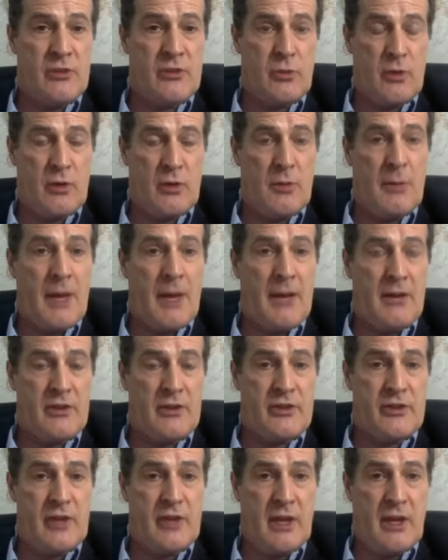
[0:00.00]
So the demand
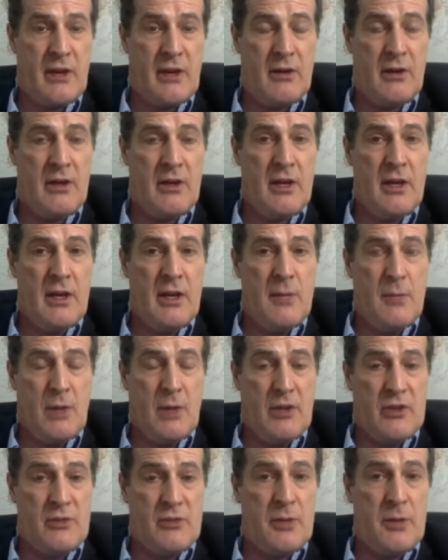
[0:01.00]
is there
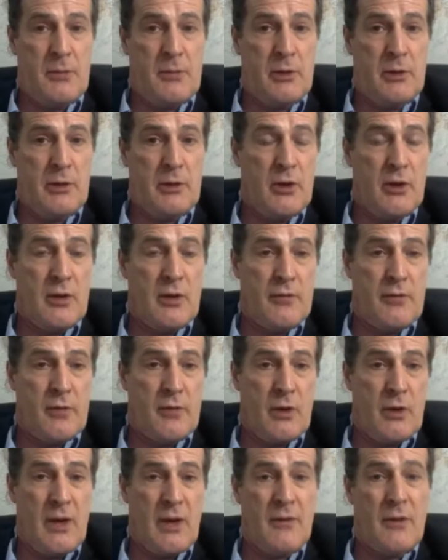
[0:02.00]
because people are looking
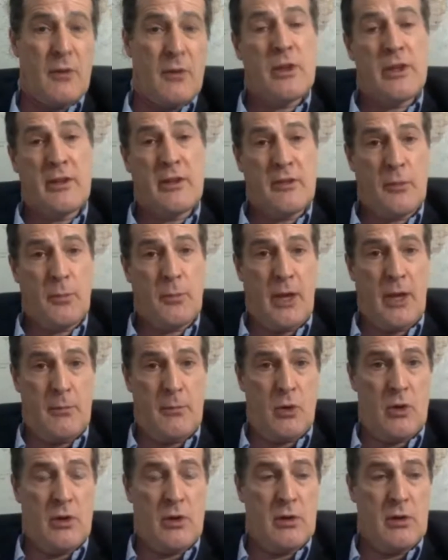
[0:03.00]
for it and they're willing to
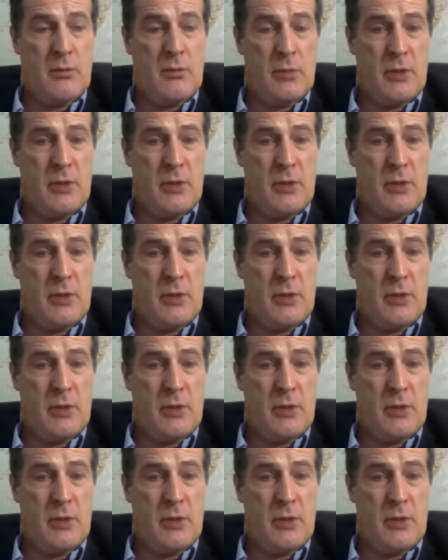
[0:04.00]
pay more